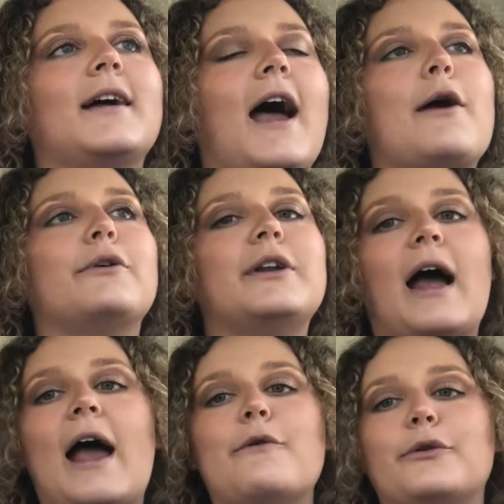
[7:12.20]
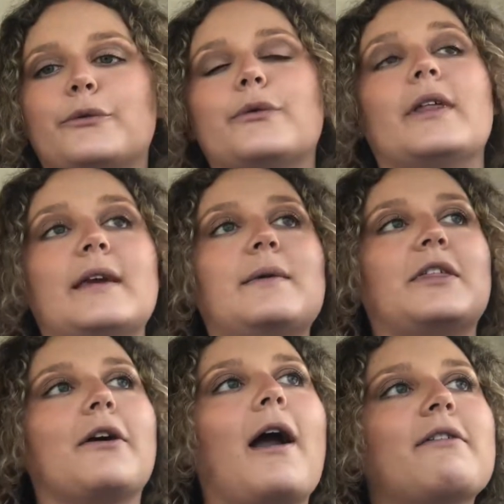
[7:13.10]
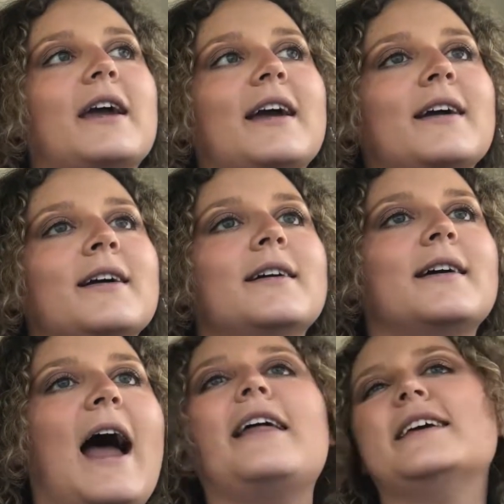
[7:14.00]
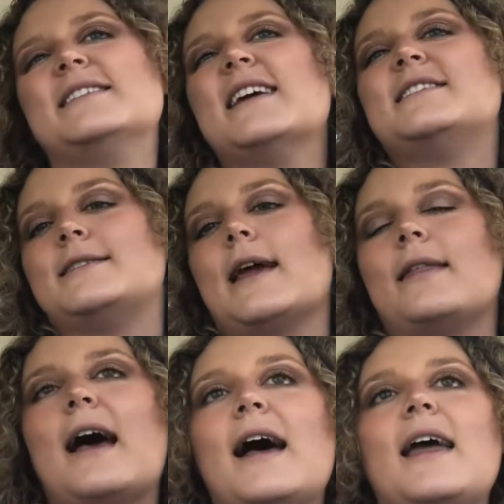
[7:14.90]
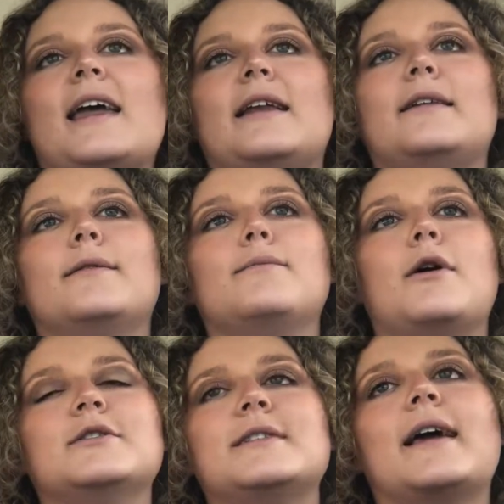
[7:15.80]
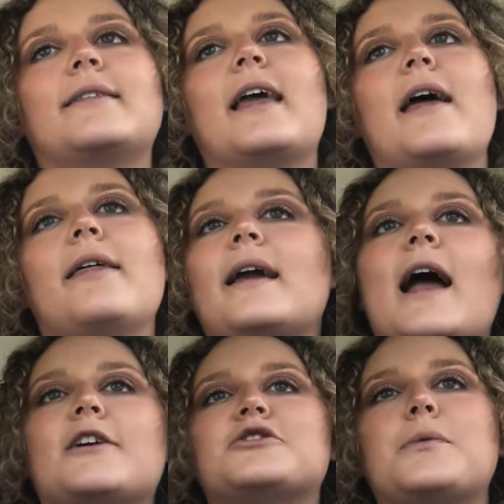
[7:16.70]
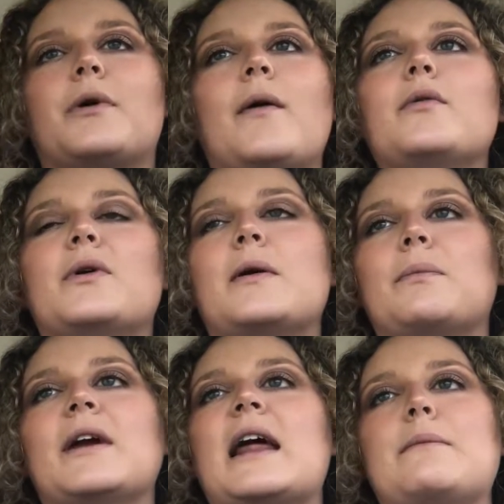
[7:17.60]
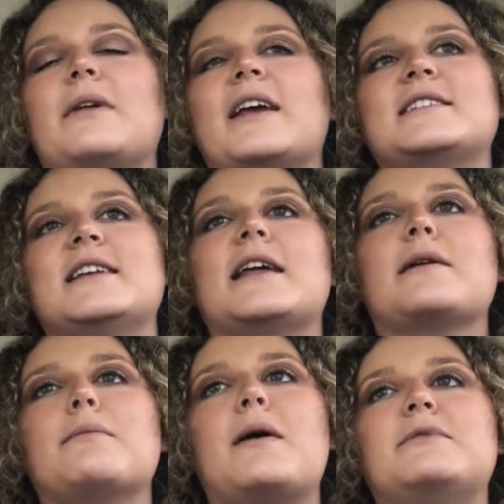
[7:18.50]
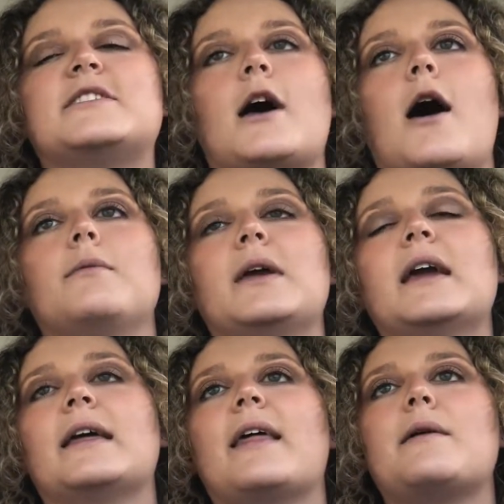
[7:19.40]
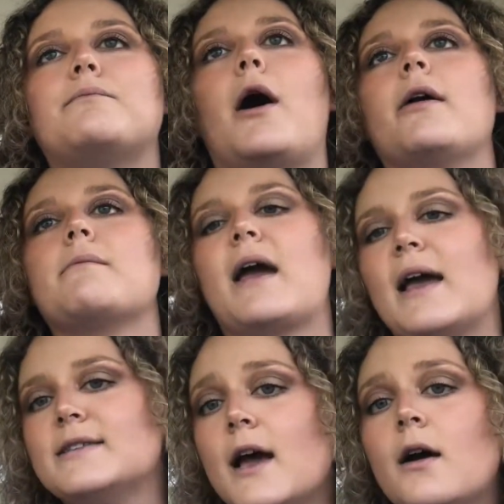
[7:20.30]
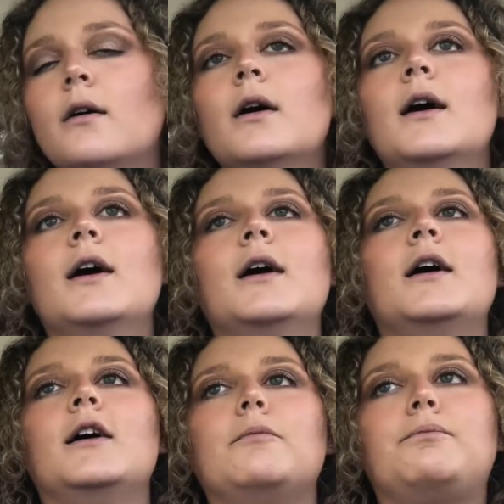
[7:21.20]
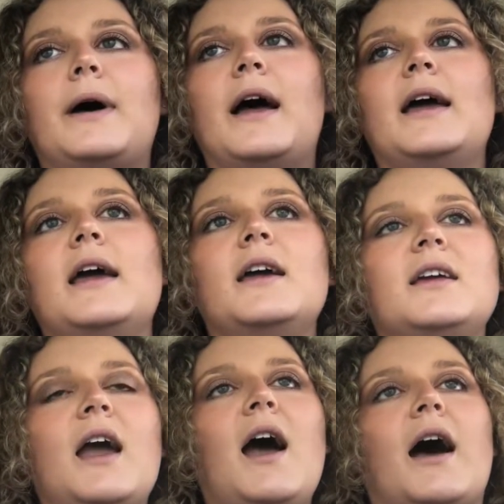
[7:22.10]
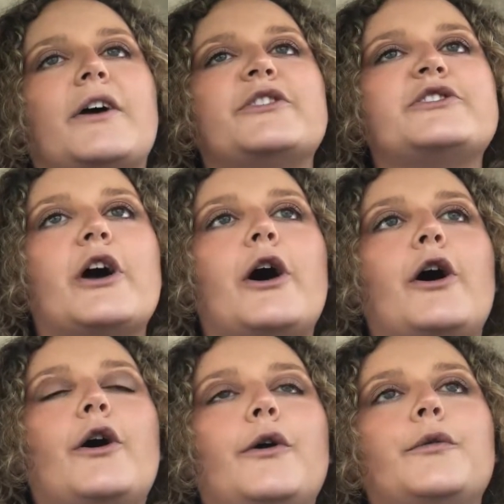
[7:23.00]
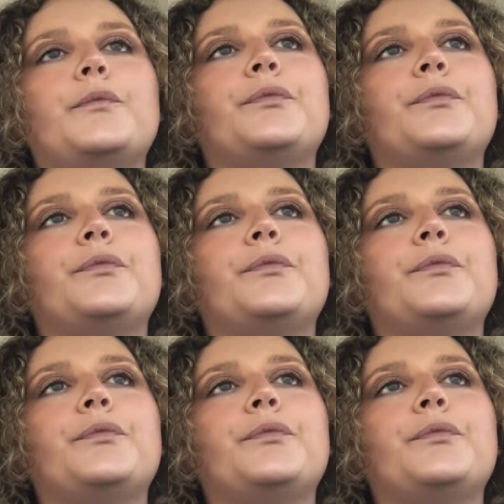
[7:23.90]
I would, I would really be thriving. At least I say that and most likely I like actually probably wouldn't be and I'd be like sitting in bed sobbing and like bawling my eyes out. But yeah, so